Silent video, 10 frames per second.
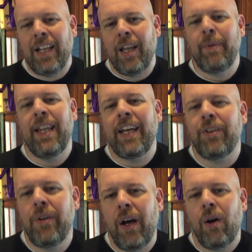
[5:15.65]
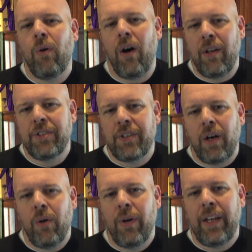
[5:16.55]
Let me let you know
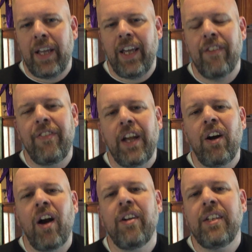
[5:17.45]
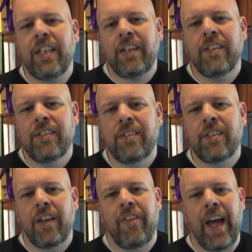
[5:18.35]
also, if there are
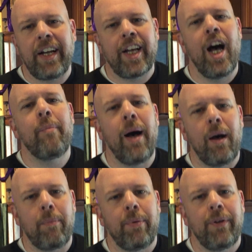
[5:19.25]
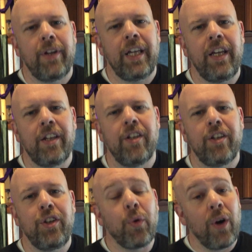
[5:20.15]
needs that come up
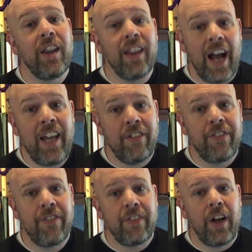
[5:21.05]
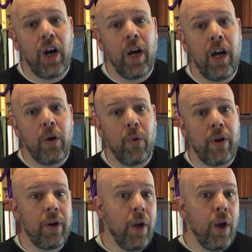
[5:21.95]
in your life
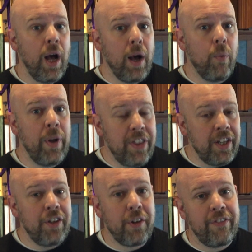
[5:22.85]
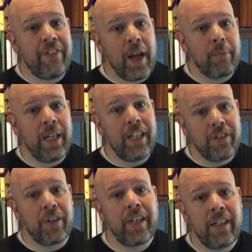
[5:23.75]
or within your family
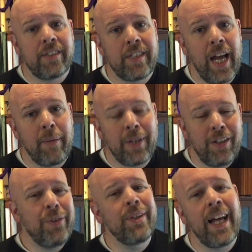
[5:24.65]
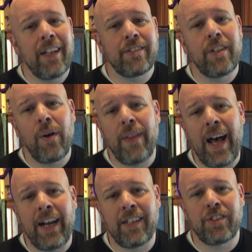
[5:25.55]
during this time, can you let us know
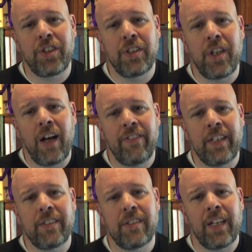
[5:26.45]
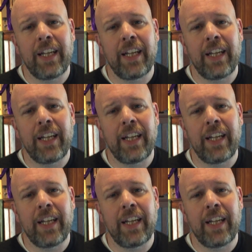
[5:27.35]
that at the church office?